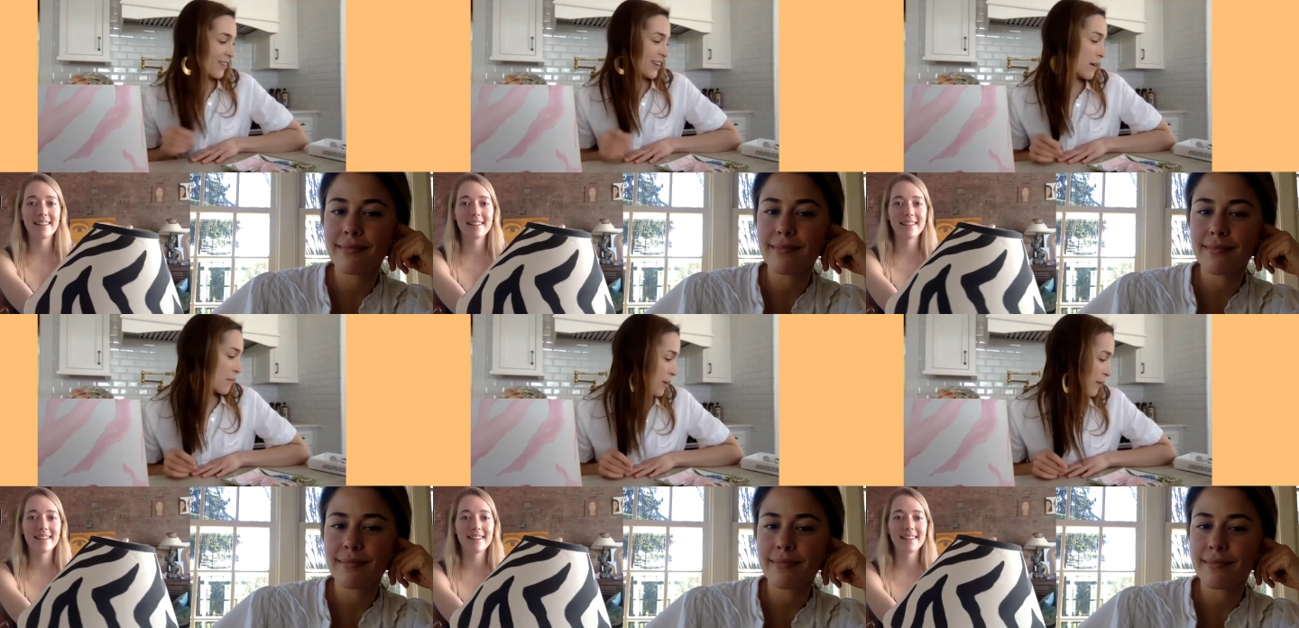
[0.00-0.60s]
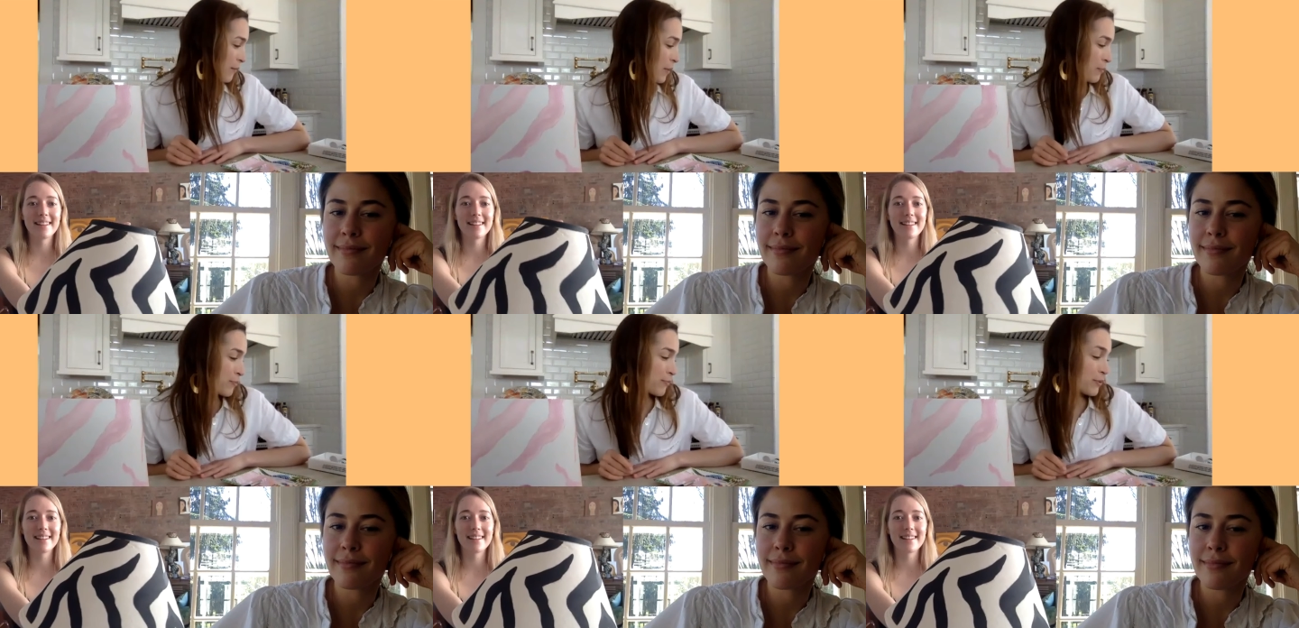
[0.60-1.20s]
Speaker 1: I'm a, a
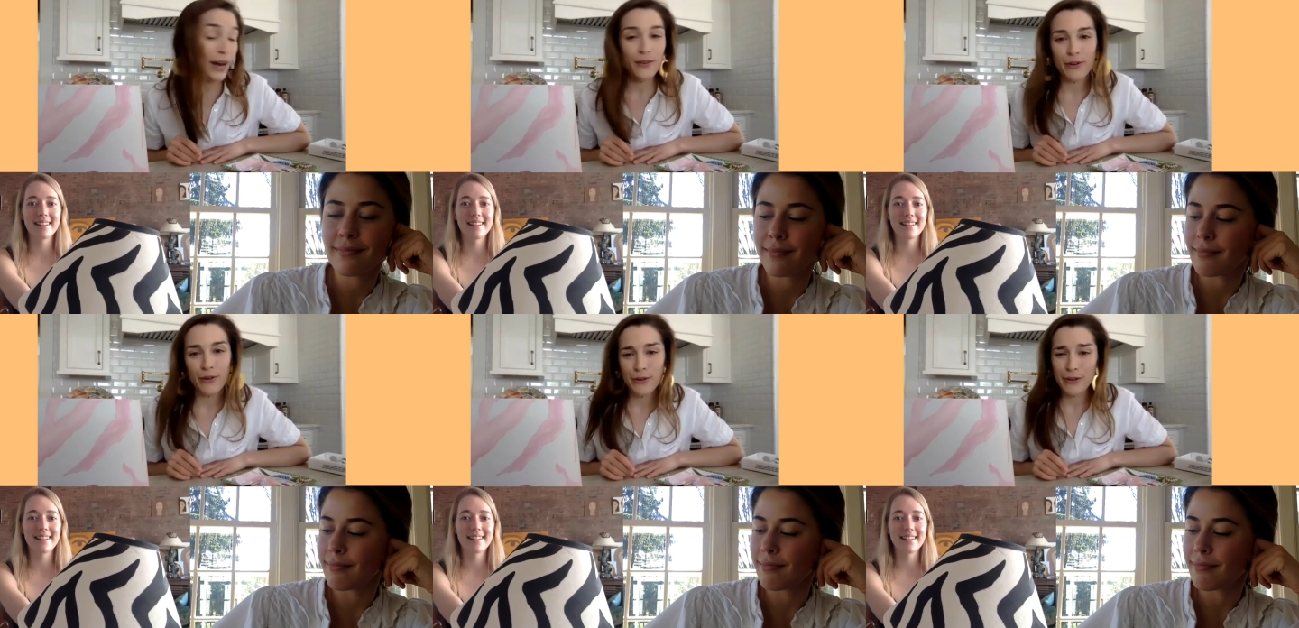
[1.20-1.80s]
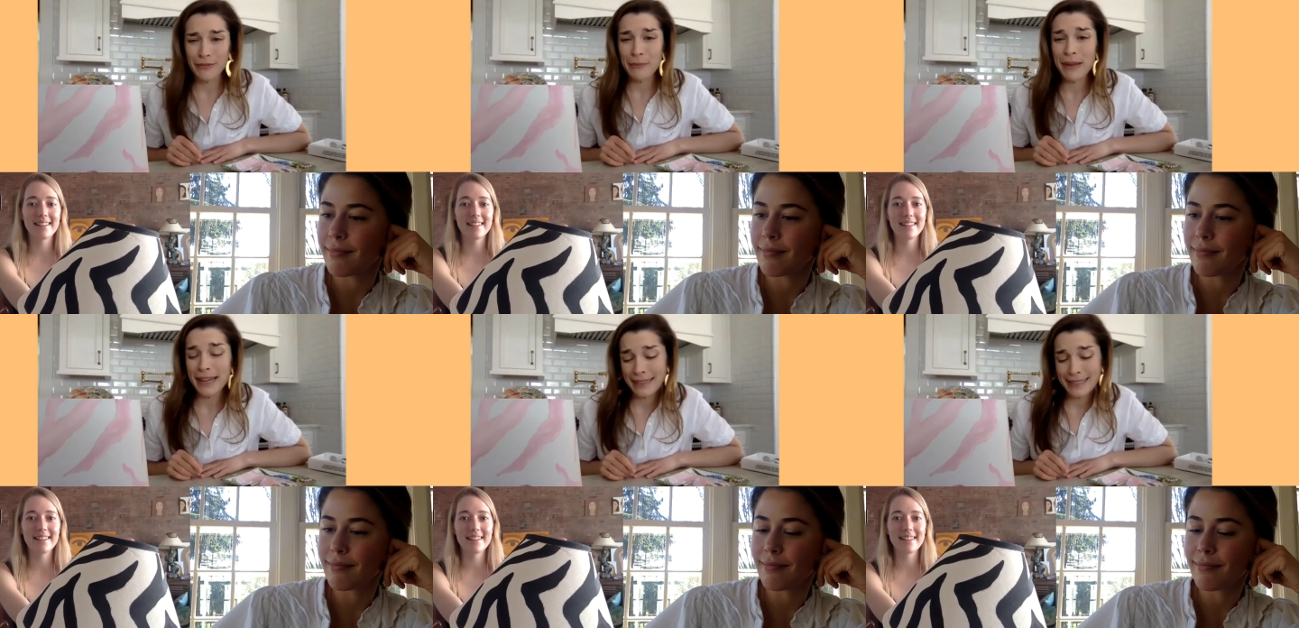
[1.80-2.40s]
proud owner of a
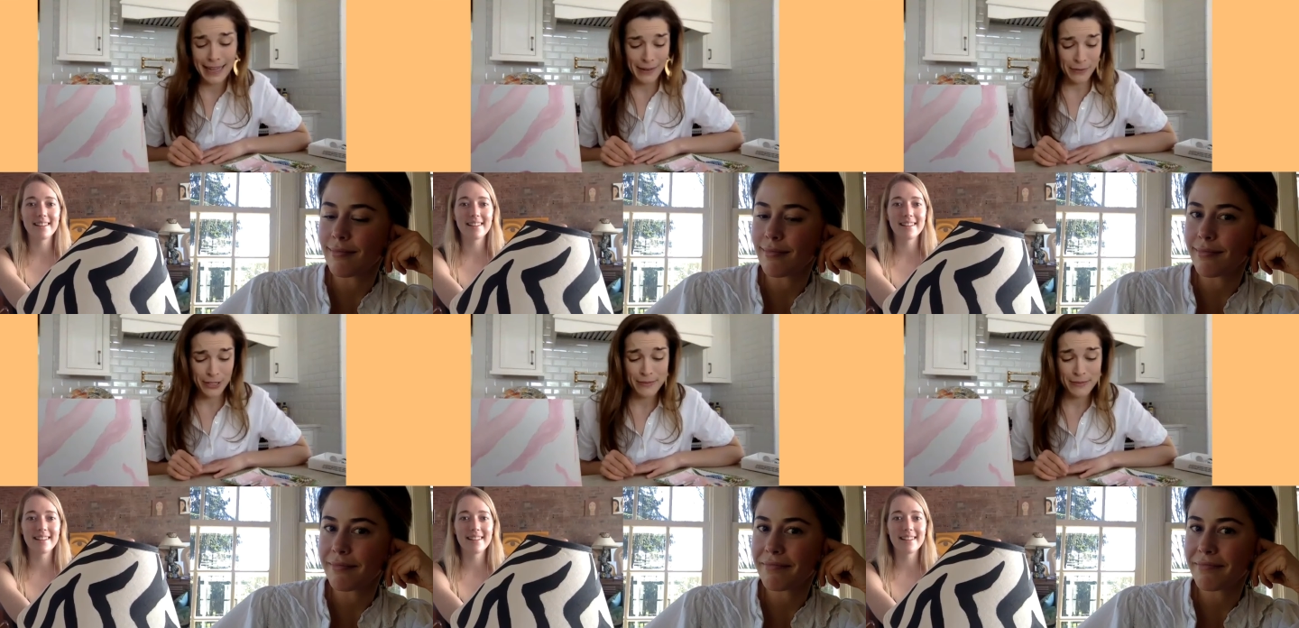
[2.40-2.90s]
paint set, which